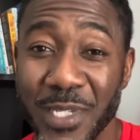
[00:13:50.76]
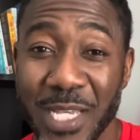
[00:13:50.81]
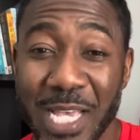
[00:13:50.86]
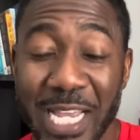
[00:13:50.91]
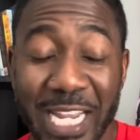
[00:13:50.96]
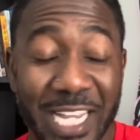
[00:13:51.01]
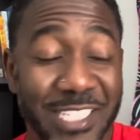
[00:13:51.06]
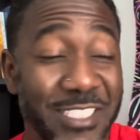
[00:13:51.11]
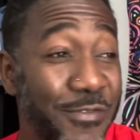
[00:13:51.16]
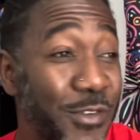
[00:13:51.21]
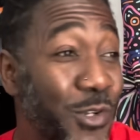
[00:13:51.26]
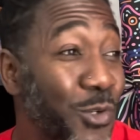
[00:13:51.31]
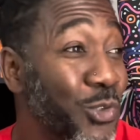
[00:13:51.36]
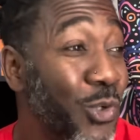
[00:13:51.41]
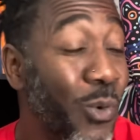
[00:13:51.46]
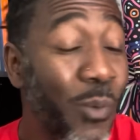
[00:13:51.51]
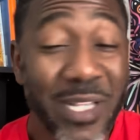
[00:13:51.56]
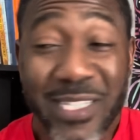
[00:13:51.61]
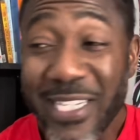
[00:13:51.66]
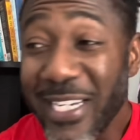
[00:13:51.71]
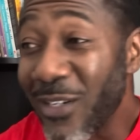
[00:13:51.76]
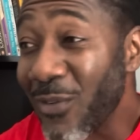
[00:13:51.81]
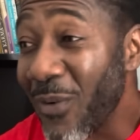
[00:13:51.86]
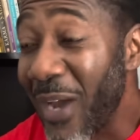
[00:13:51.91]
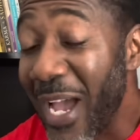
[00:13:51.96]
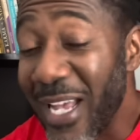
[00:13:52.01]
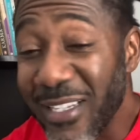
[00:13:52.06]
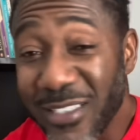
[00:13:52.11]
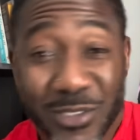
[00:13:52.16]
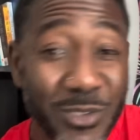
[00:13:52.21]
Because if you don't know what they
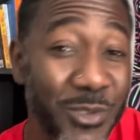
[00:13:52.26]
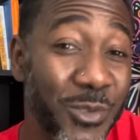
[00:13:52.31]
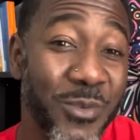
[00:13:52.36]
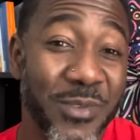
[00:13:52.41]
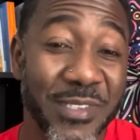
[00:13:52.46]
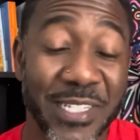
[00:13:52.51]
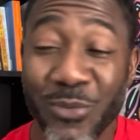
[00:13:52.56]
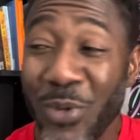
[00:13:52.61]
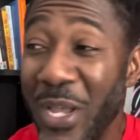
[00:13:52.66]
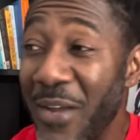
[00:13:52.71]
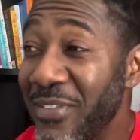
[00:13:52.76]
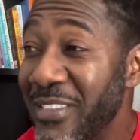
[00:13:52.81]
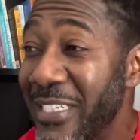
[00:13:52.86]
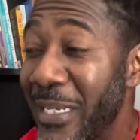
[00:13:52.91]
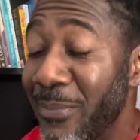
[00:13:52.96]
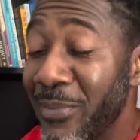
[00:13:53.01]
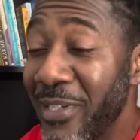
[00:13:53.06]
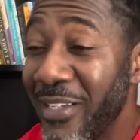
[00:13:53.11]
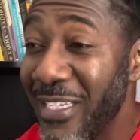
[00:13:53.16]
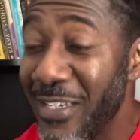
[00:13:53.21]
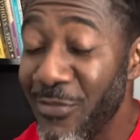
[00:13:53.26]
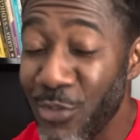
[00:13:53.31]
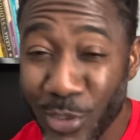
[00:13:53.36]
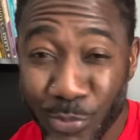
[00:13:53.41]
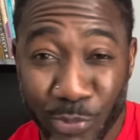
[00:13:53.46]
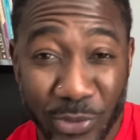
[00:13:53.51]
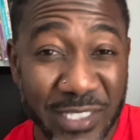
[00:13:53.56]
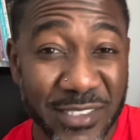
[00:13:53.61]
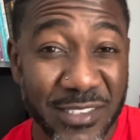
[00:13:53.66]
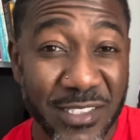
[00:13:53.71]
rather do, then every time they leave your
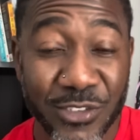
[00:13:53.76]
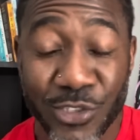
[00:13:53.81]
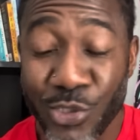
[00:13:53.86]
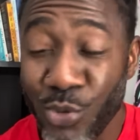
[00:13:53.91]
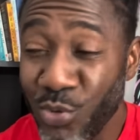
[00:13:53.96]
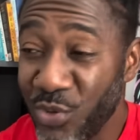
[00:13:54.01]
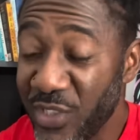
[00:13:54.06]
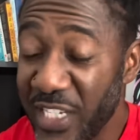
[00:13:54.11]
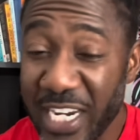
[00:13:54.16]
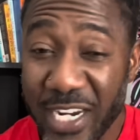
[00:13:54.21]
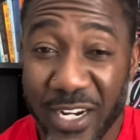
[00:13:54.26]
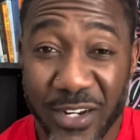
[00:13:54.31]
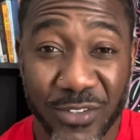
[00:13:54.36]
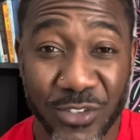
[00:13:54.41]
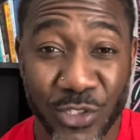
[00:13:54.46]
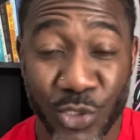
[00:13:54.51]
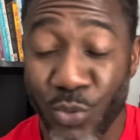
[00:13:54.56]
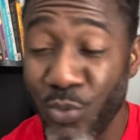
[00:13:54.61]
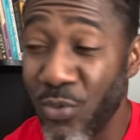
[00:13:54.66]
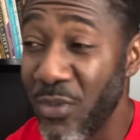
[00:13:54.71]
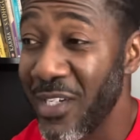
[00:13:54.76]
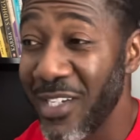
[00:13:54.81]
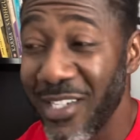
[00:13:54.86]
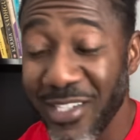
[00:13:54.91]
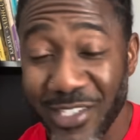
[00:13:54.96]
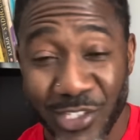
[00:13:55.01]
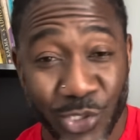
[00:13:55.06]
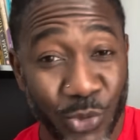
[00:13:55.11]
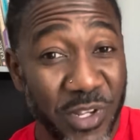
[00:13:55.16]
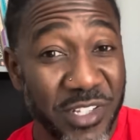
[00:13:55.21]
presence, you scared, you
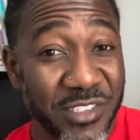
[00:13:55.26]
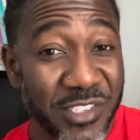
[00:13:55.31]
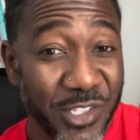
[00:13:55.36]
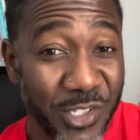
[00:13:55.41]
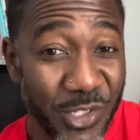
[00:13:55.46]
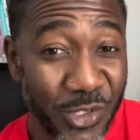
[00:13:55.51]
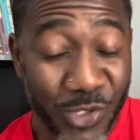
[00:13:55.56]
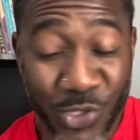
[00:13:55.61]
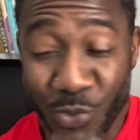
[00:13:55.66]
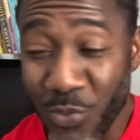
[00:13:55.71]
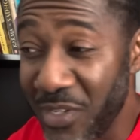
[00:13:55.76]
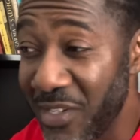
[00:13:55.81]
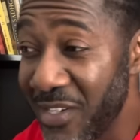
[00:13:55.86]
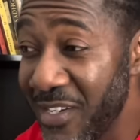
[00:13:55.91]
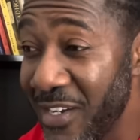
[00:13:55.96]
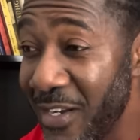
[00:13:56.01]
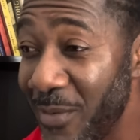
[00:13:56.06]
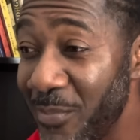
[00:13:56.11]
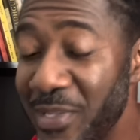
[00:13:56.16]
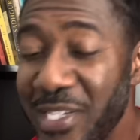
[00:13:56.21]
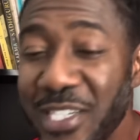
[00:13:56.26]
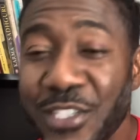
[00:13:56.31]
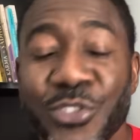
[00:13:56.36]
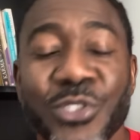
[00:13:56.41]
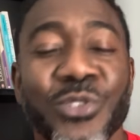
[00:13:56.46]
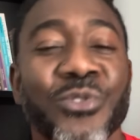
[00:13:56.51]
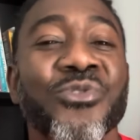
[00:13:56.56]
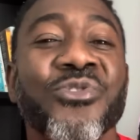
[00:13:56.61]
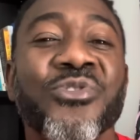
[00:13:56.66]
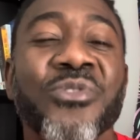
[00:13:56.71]
insecure, you want to come because you
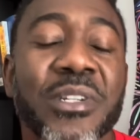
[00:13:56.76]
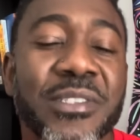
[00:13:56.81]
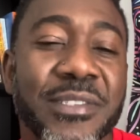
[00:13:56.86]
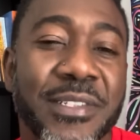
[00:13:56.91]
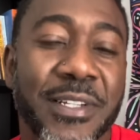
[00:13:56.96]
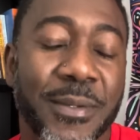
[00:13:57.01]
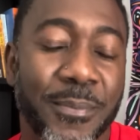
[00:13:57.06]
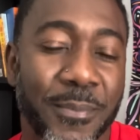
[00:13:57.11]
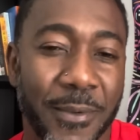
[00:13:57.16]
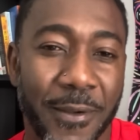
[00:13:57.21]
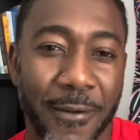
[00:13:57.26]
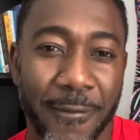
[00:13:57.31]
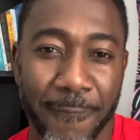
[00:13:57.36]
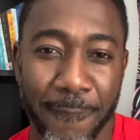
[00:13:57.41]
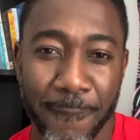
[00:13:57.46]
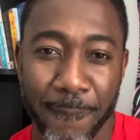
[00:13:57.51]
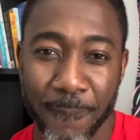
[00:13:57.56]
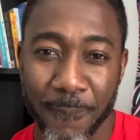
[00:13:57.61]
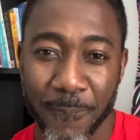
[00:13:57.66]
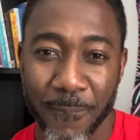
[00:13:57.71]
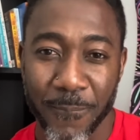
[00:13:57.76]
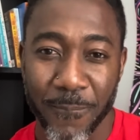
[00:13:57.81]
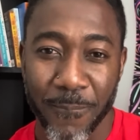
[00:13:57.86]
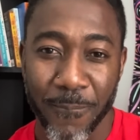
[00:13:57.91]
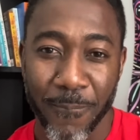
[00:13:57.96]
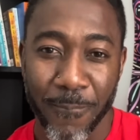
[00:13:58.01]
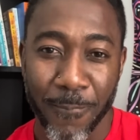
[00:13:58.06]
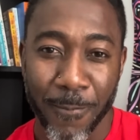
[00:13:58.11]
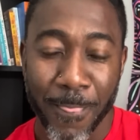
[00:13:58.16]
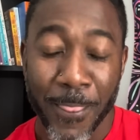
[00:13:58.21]
don't trust them.
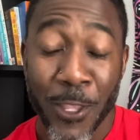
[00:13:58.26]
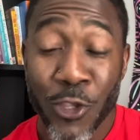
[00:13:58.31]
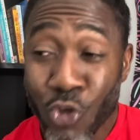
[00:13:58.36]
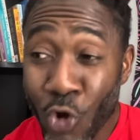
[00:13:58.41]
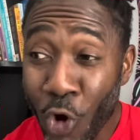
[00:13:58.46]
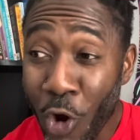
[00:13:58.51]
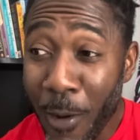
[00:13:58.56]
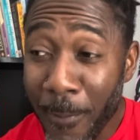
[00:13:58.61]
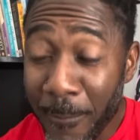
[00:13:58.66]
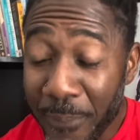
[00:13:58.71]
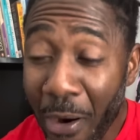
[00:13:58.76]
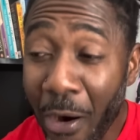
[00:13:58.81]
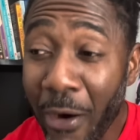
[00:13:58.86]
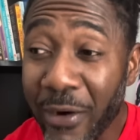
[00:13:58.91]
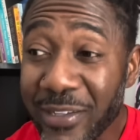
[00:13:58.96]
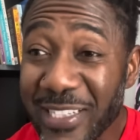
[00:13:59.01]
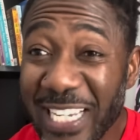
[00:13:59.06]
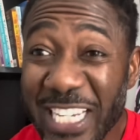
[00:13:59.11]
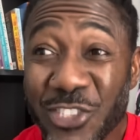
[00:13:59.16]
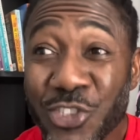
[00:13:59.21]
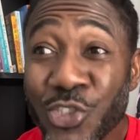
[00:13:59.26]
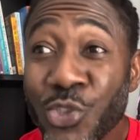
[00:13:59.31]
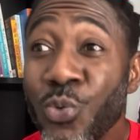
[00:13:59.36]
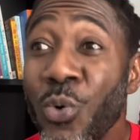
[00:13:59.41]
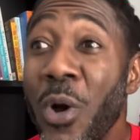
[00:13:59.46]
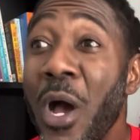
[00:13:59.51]
Your part is to